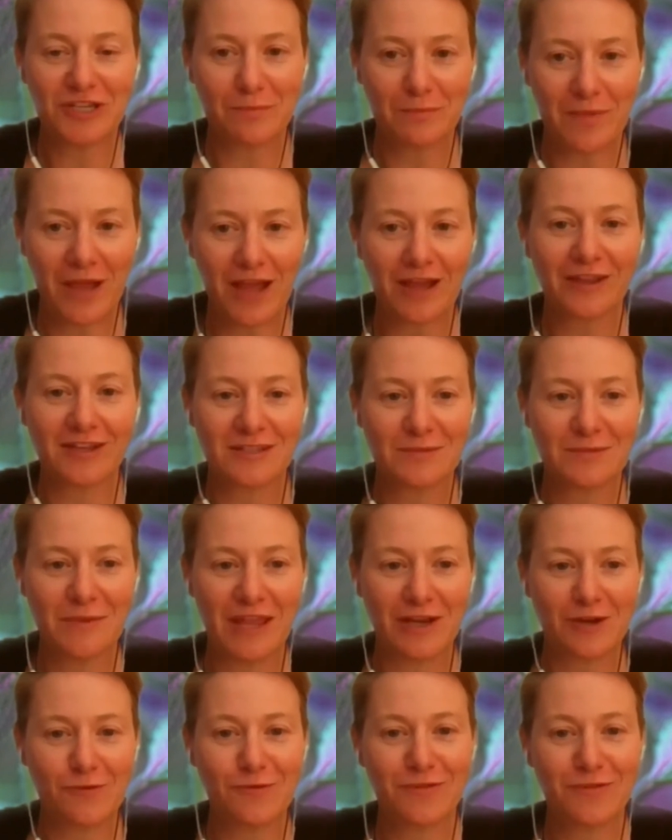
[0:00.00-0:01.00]
markets
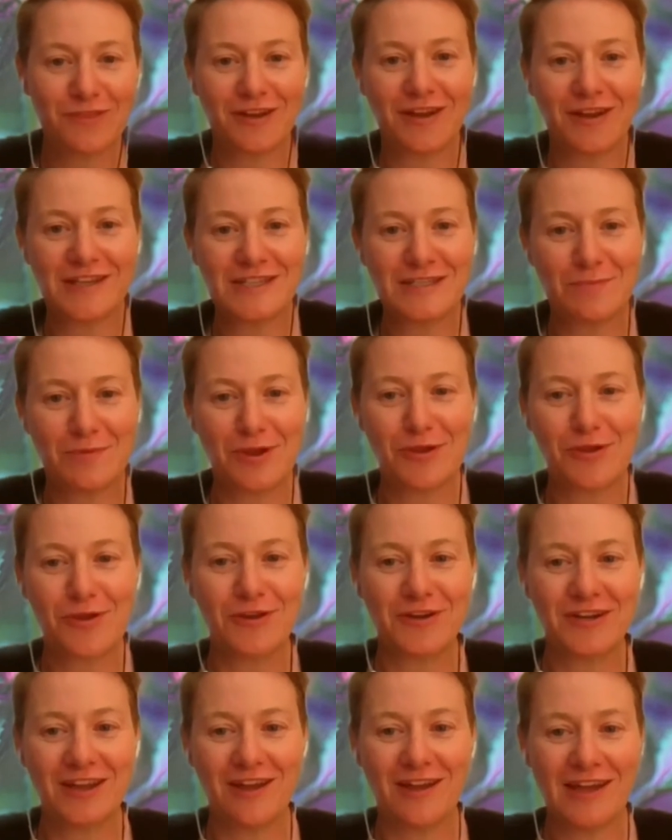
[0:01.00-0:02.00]
panel that I spoke
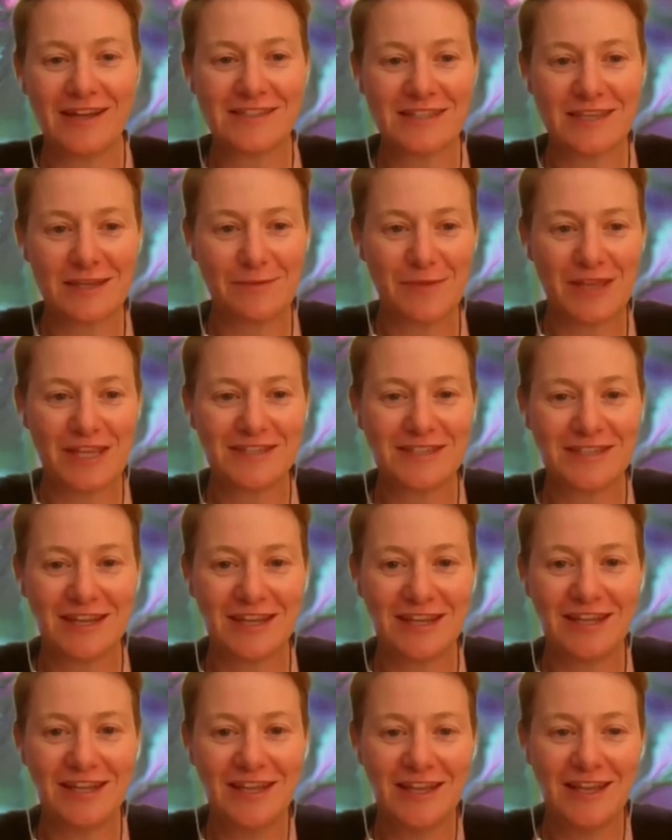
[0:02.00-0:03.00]
on at
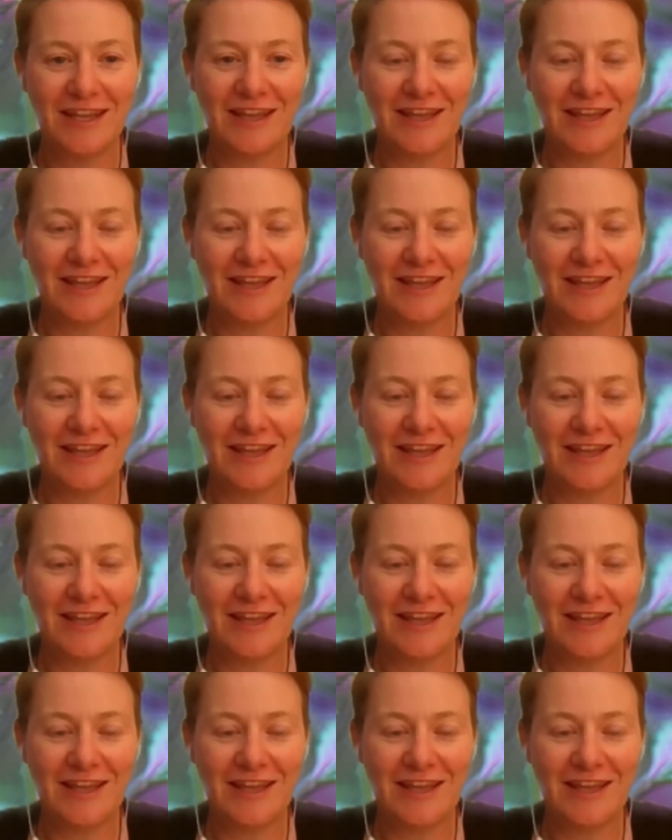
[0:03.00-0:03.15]
ICBC.